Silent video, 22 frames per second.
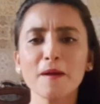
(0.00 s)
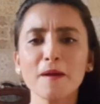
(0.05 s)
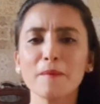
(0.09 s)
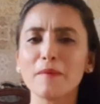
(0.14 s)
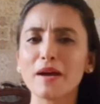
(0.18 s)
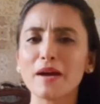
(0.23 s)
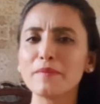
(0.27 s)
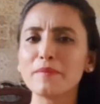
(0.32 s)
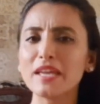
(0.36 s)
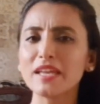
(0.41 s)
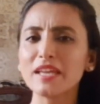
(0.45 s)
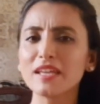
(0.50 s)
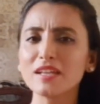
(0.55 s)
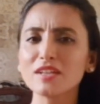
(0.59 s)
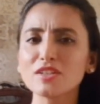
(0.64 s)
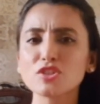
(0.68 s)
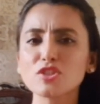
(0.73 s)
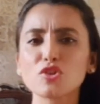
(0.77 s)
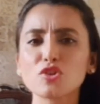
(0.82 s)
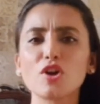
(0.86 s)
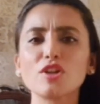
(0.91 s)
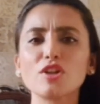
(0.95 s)
by making a
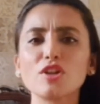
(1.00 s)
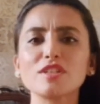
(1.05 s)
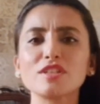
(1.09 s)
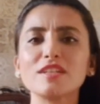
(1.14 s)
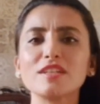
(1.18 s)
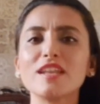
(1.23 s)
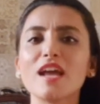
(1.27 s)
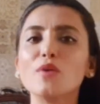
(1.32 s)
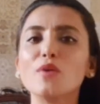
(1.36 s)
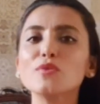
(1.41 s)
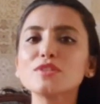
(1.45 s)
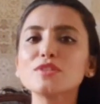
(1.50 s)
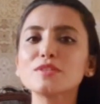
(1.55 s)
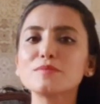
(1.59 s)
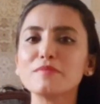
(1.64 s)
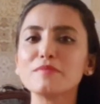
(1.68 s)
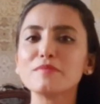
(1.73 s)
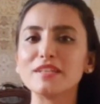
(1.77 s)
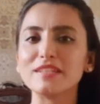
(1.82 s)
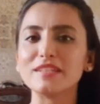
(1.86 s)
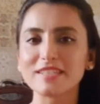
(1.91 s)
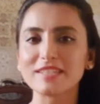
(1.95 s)
short
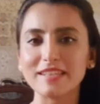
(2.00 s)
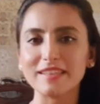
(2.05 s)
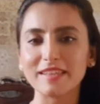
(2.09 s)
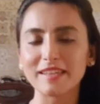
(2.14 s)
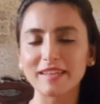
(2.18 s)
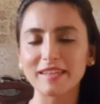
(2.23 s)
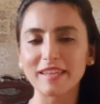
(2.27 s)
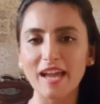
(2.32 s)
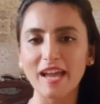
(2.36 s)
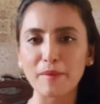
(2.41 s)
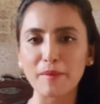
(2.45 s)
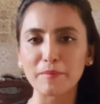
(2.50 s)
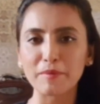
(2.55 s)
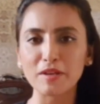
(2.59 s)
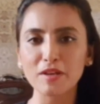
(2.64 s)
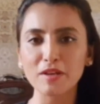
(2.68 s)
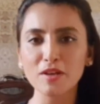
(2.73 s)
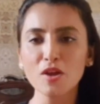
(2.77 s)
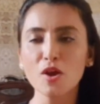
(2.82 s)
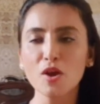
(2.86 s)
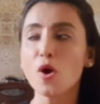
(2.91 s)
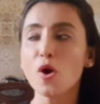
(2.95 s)
announcement in the cabin,